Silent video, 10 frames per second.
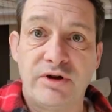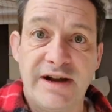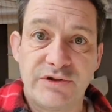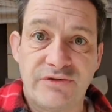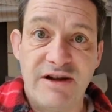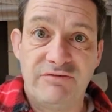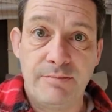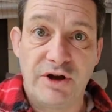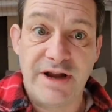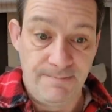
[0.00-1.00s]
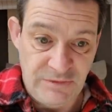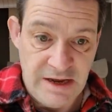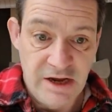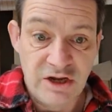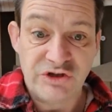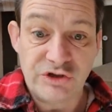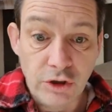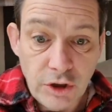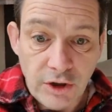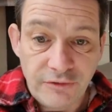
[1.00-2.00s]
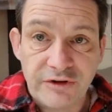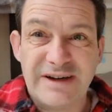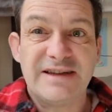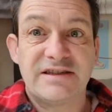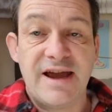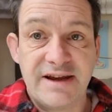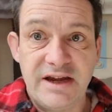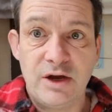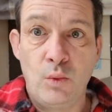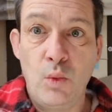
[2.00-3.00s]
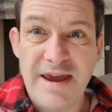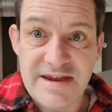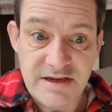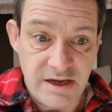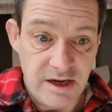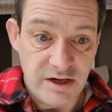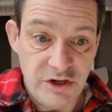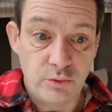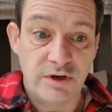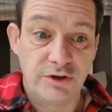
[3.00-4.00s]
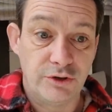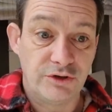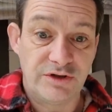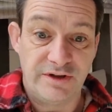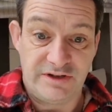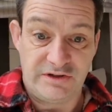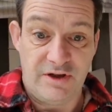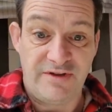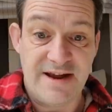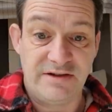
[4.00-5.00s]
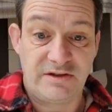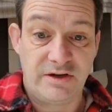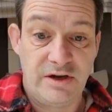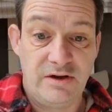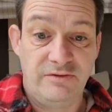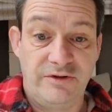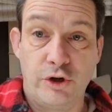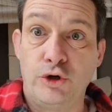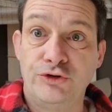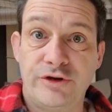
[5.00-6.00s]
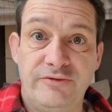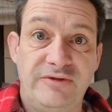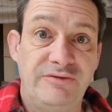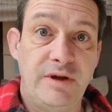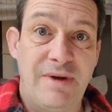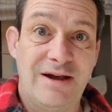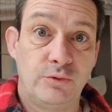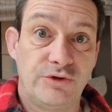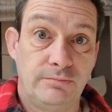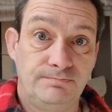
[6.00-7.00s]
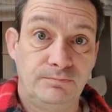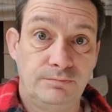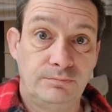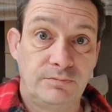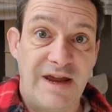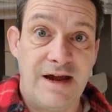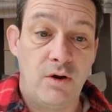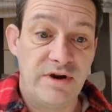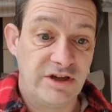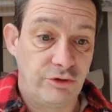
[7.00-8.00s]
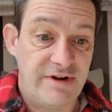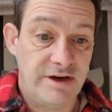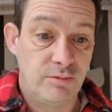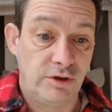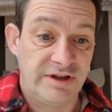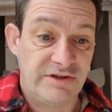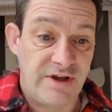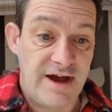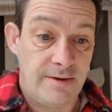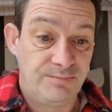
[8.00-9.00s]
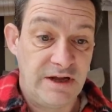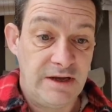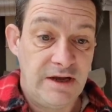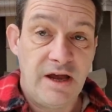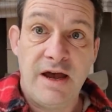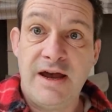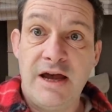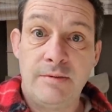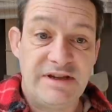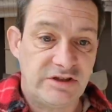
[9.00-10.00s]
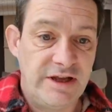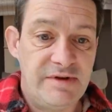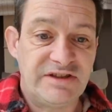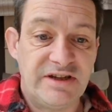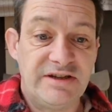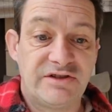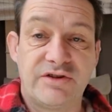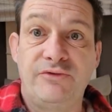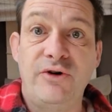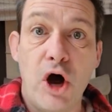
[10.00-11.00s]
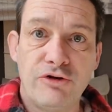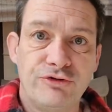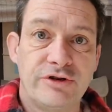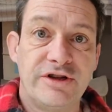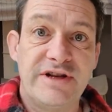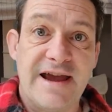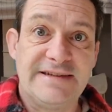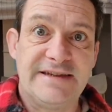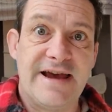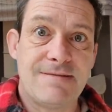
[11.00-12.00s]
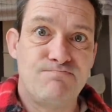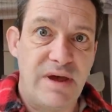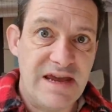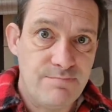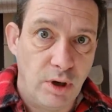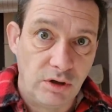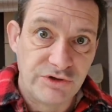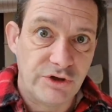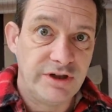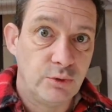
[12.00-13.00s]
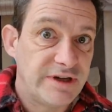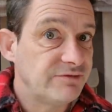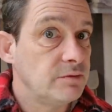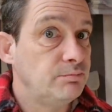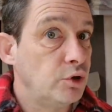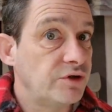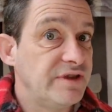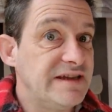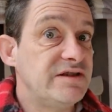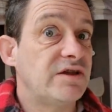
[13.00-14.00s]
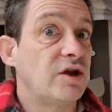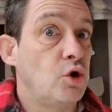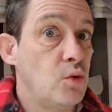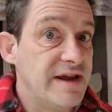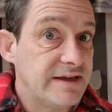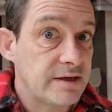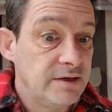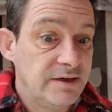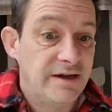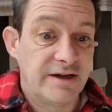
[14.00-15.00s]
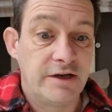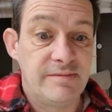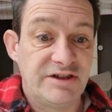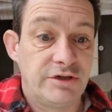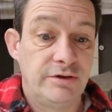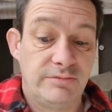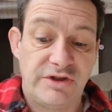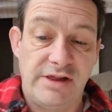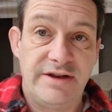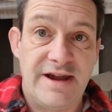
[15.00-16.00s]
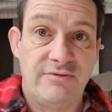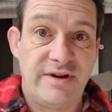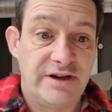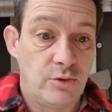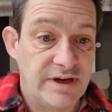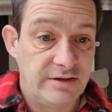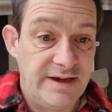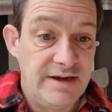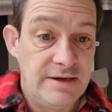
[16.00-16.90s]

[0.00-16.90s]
price for everybody. So for an entire week, you can go to this event for £150. How incredible is that? Um, it's limited to 499 people, so you would have to book these quick. I can imagine them selling out very quickly.